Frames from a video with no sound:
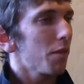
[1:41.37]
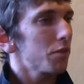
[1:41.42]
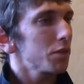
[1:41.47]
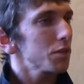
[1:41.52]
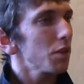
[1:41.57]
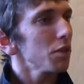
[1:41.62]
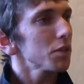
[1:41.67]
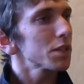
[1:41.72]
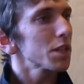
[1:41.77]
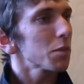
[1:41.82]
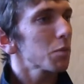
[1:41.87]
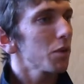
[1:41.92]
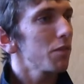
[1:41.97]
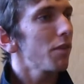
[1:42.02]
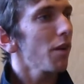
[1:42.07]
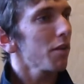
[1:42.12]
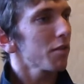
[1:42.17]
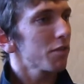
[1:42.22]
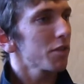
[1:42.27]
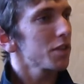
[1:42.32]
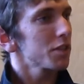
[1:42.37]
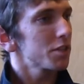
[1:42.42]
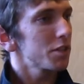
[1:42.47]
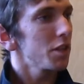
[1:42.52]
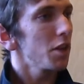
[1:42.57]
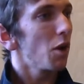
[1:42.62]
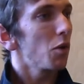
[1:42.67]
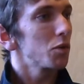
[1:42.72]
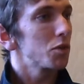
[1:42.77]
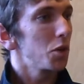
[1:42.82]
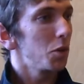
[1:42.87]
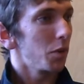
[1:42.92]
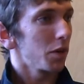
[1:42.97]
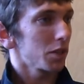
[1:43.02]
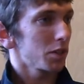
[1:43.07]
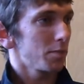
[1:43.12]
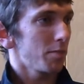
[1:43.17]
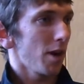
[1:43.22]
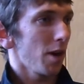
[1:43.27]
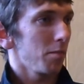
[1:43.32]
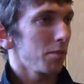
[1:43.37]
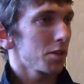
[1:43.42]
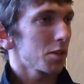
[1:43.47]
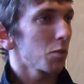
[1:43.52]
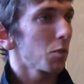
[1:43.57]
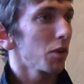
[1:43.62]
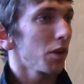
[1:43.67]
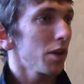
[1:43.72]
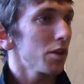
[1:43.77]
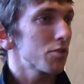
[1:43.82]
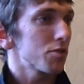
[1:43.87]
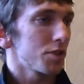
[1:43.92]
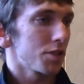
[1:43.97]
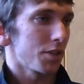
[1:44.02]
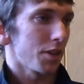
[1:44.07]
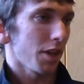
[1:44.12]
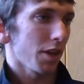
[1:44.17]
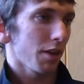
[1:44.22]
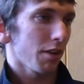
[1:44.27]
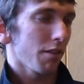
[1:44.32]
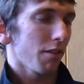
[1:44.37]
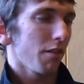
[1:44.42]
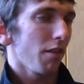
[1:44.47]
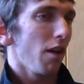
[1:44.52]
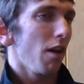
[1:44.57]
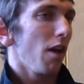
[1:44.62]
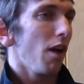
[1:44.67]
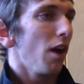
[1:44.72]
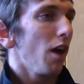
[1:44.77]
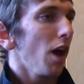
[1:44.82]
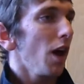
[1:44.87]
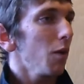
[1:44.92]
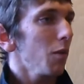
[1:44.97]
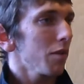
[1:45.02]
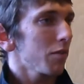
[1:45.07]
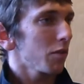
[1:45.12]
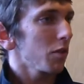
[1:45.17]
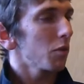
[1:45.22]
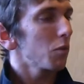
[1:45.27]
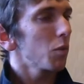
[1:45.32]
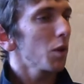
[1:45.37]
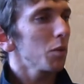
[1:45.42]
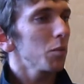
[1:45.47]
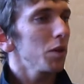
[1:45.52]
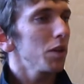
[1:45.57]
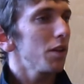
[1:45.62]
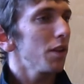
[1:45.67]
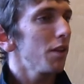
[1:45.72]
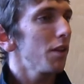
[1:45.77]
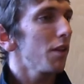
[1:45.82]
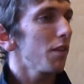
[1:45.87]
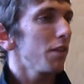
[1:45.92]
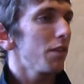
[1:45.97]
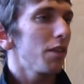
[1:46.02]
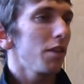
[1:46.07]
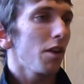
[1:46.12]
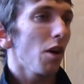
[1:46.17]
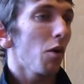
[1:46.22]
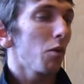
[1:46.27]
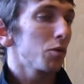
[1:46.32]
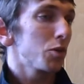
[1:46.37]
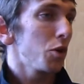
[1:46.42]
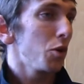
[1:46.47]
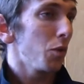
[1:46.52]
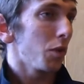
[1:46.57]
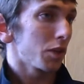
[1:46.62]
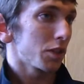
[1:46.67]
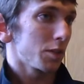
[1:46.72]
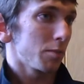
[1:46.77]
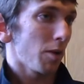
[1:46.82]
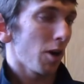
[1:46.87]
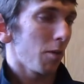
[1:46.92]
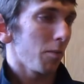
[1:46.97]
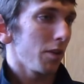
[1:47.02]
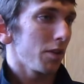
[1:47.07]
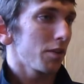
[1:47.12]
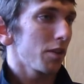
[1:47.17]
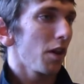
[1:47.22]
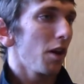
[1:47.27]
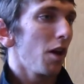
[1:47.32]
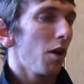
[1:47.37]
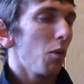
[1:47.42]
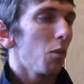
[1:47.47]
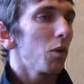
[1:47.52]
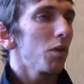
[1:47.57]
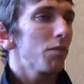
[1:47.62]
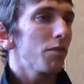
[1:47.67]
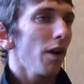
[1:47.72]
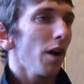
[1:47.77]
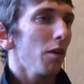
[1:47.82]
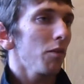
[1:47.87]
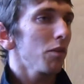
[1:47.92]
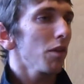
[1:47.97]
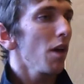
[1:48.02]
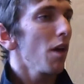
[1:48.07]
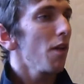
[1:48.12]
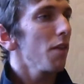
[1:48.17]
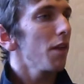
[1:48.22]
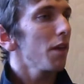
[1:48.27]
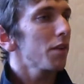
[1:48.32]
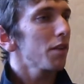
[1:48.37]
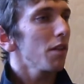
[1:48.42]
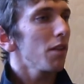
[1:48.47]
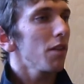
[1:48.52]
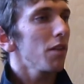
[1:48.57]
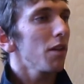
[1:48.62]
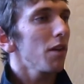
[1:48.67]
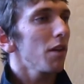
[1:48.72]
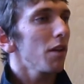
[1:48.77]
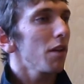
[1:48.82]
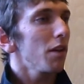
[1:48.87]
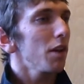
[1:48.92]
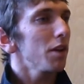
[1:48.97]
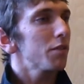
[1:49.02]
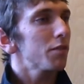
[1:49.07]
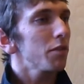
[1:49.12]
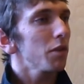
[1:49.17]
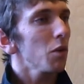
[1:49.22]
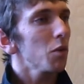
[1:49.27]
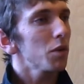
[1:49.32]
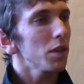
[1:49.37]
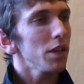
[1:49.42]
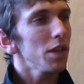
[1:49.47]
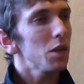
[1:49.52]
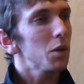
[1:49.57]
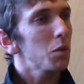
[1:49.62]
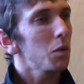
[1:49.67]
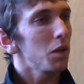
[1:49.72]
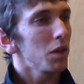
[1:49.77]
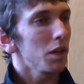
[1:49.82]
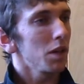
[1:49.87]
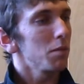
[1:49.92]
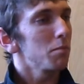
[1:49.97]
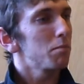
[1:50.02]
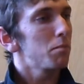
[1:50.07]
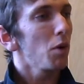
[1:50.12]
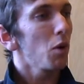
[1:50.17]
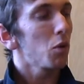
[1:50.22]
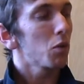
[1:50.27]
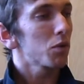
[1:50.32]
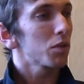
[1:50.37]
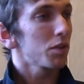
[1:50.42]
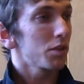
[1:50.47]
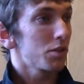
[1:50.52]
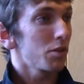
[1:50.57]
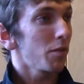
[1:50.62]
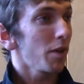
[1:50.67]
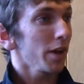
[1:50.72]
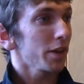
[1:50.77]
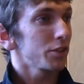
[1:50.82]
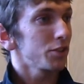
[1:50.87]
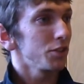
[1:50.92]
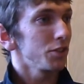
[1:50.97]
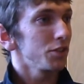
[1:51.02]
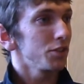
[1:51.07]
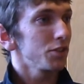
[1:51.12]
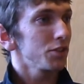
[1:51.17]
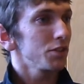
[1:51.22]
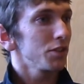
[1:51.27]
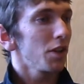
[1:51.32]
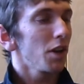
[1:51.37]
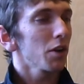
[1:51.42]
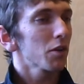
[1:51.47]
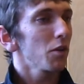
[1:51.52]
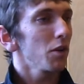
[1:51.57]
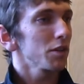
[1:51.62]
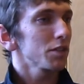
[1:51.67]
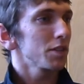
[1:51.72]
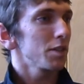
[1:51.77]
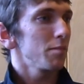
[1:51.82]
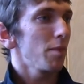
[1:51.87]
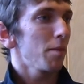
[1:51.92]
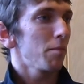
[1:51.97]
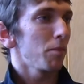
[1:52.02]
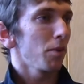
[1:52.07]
The results that we found for the CO2 experiment were interesting. However, when we did the O2 experiment, we found that it flowed equally in both directions across the